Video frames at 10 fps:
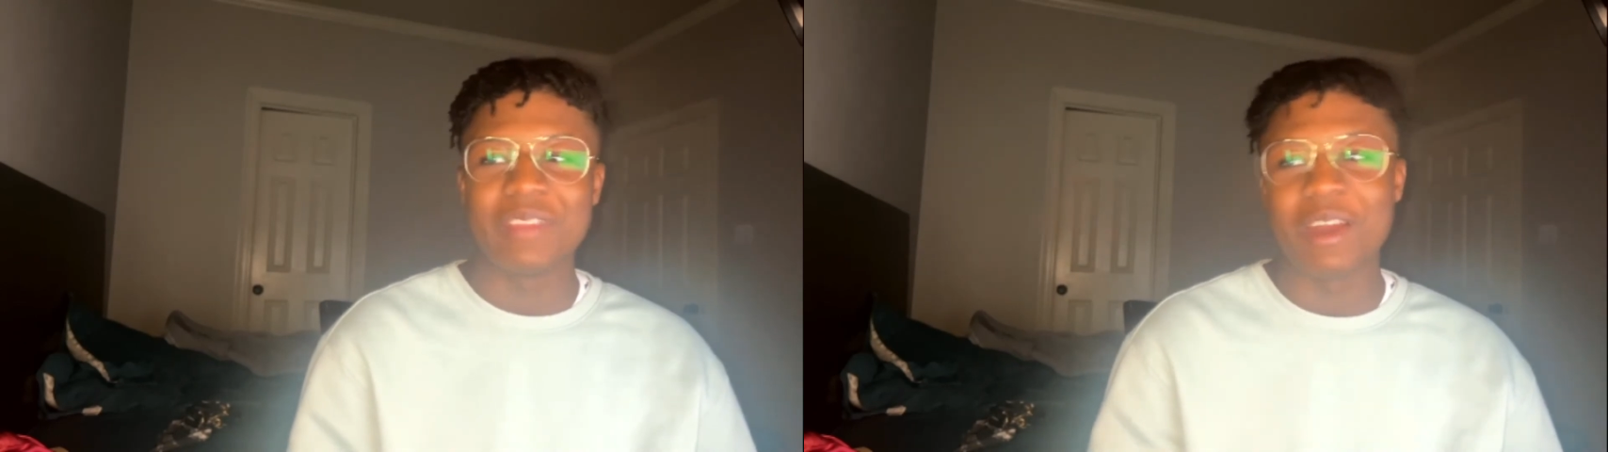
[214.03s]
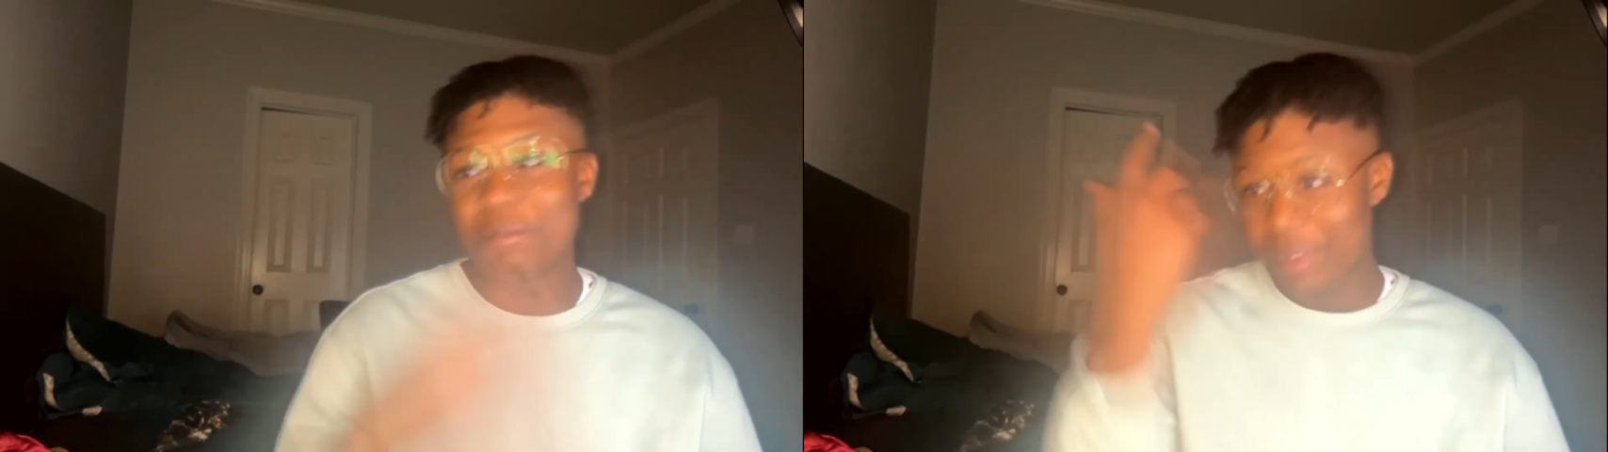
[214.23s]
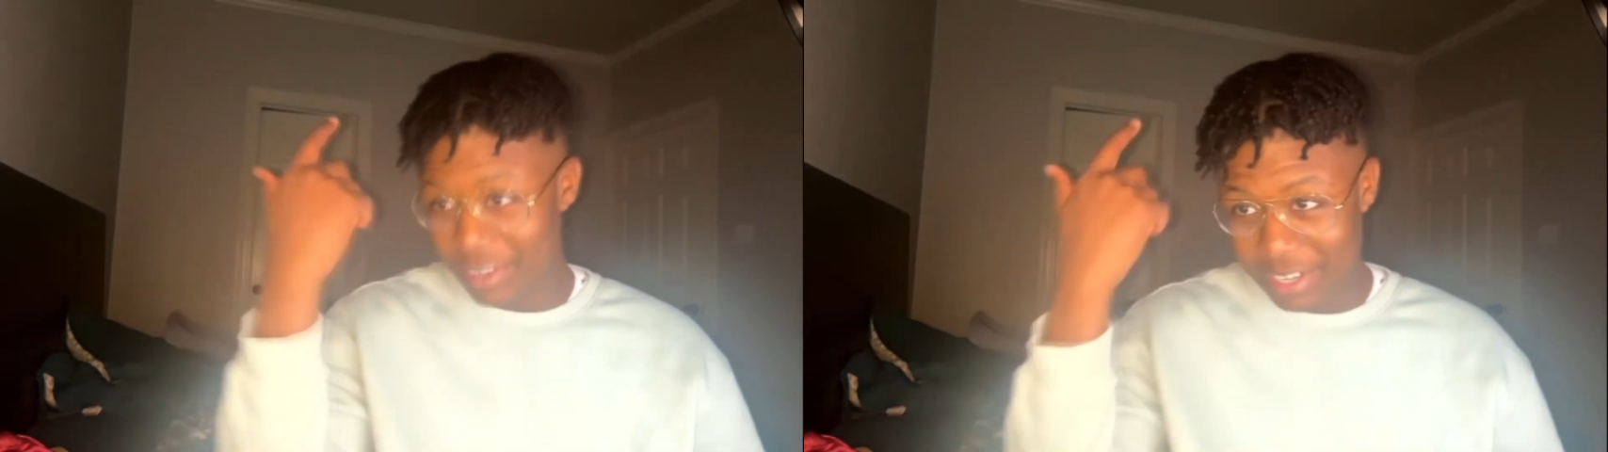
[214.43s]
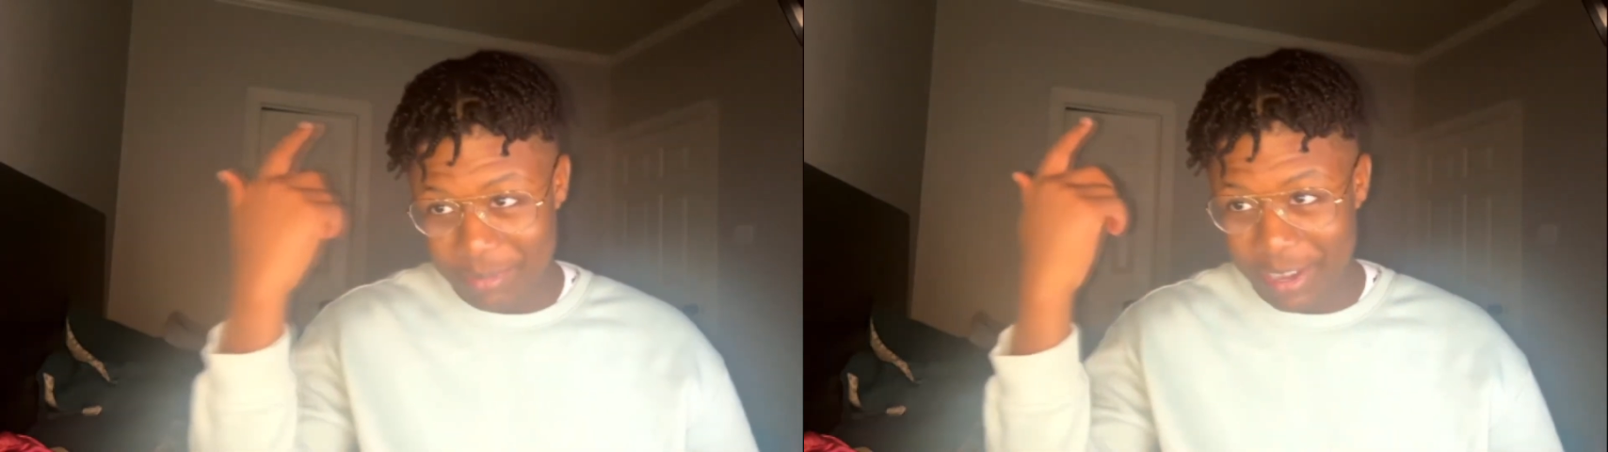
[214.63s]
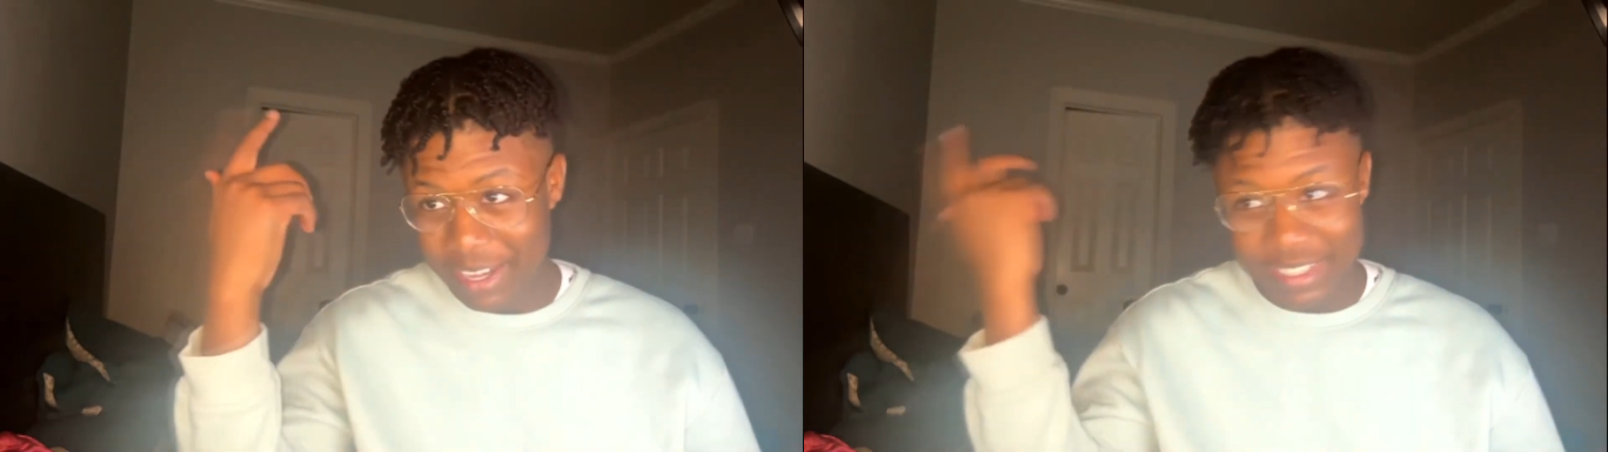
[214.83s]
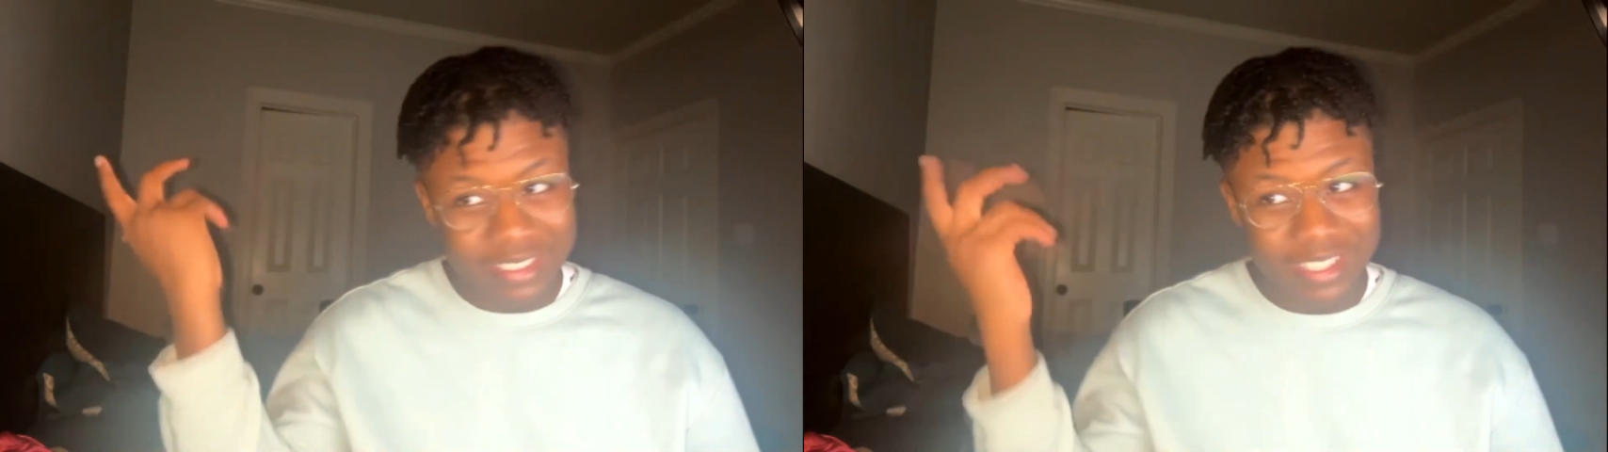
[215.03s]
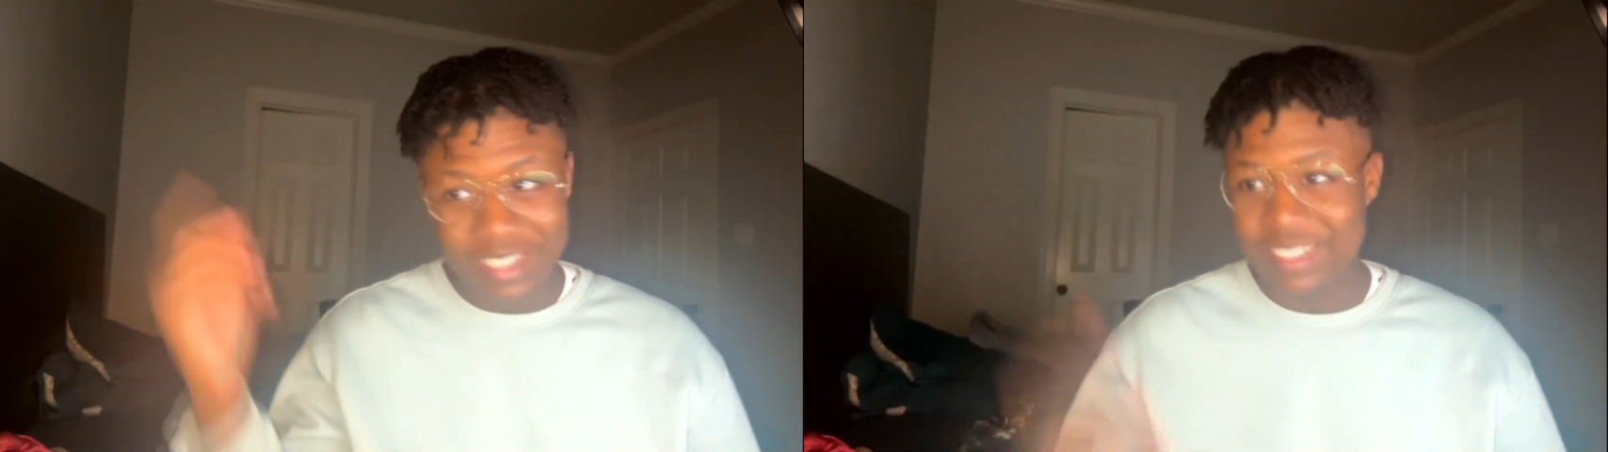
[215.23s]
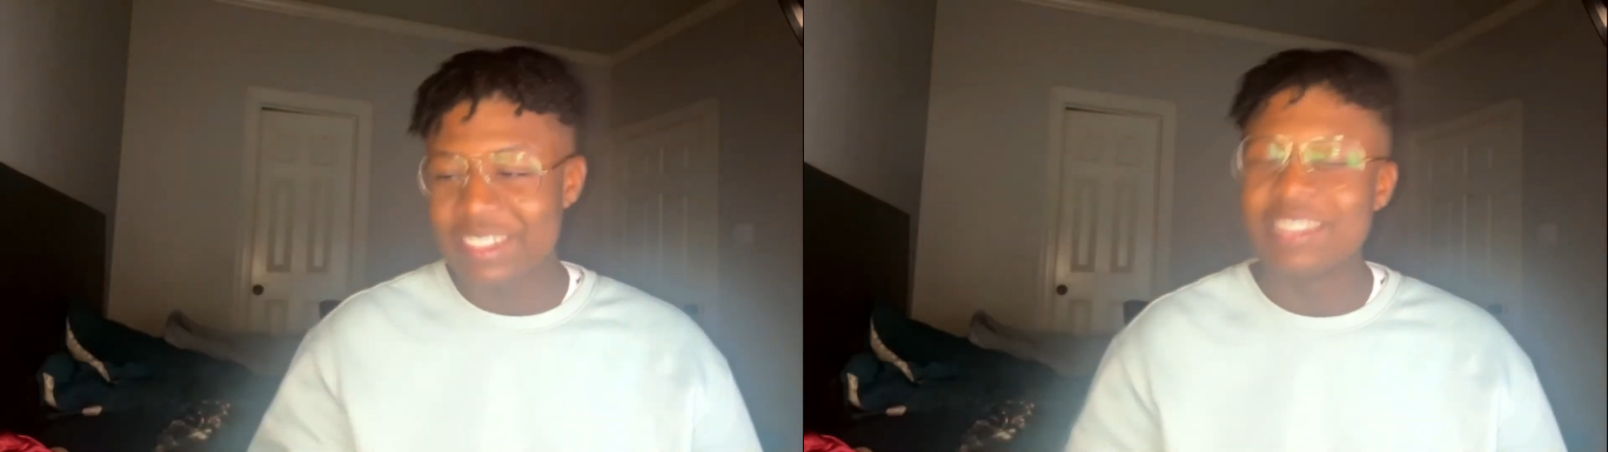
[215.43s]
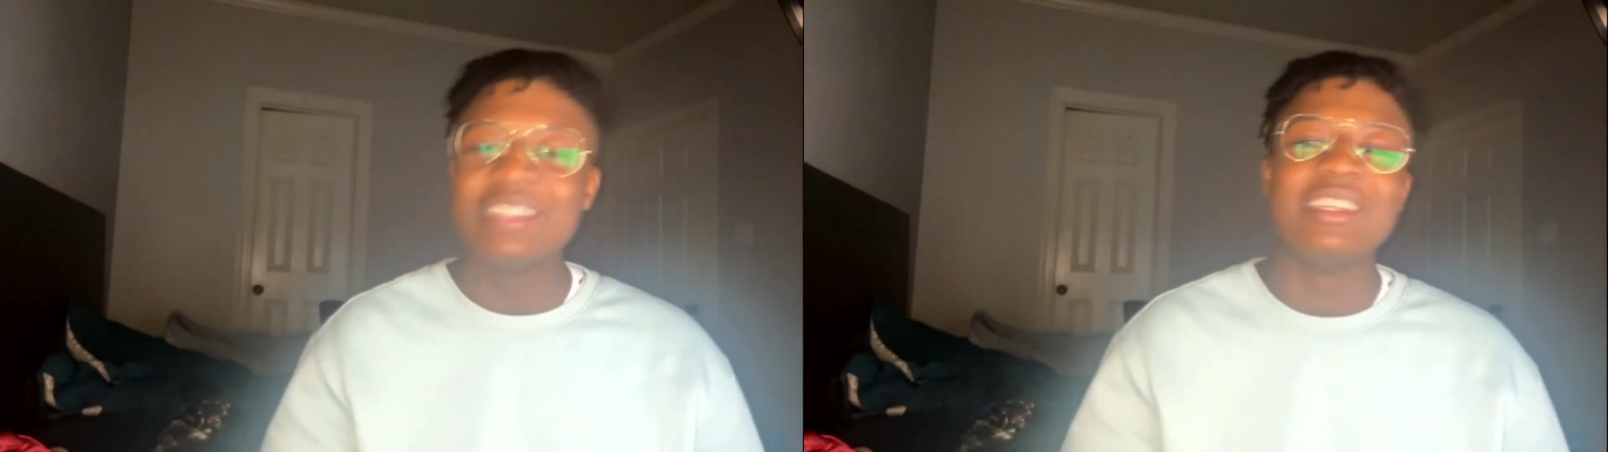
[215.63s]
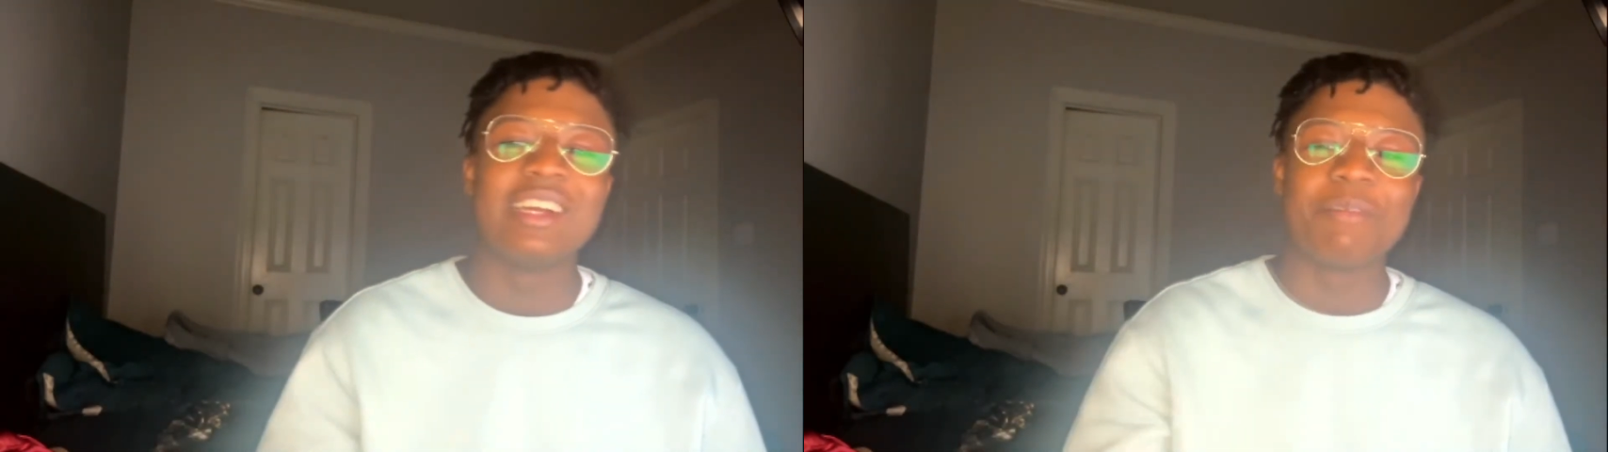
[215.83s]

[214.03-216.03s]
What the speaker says: I hope you all like my hair. I